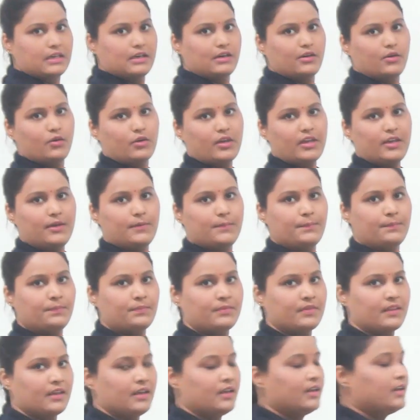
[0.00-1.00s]

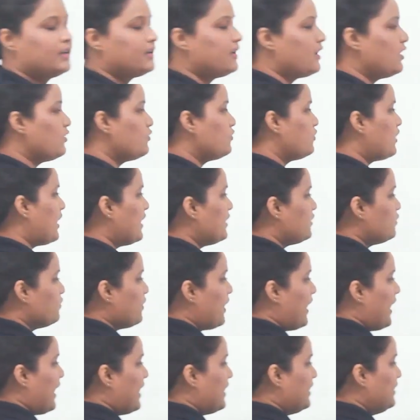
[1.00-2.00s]
Okay. Now try to
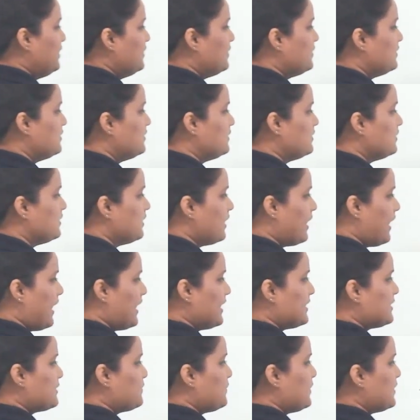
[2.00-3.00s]
add
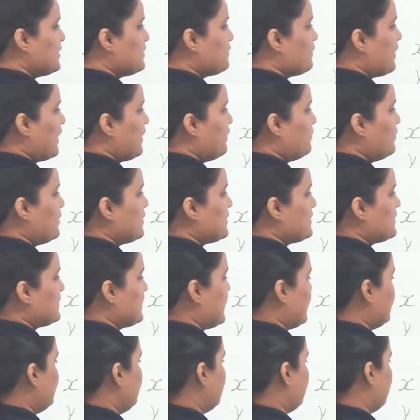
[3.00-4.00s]
x plus y plus
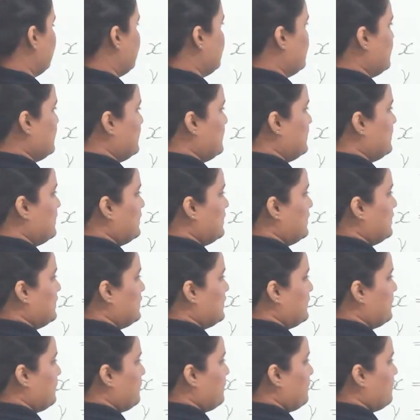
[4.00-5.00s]
z.
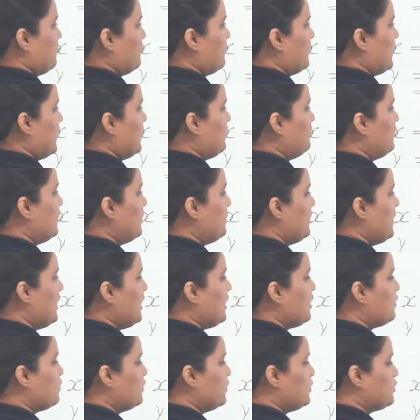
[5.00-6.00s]
It will be
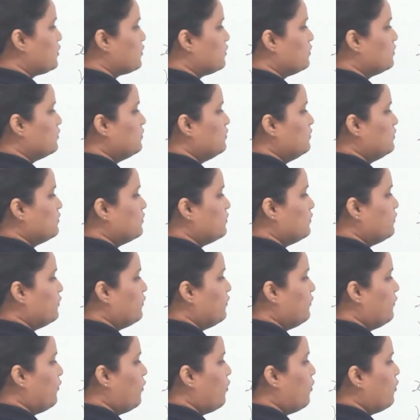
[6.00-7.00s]
equal to
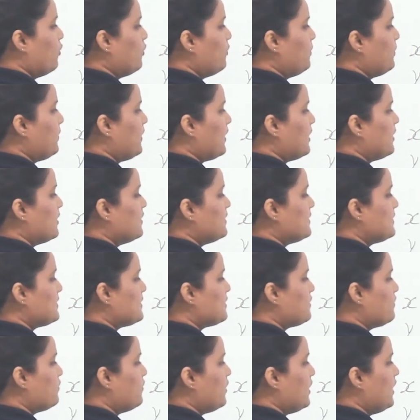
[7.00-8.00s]
4 plus
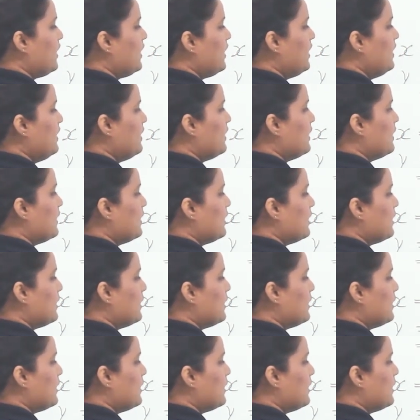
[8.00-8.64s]
3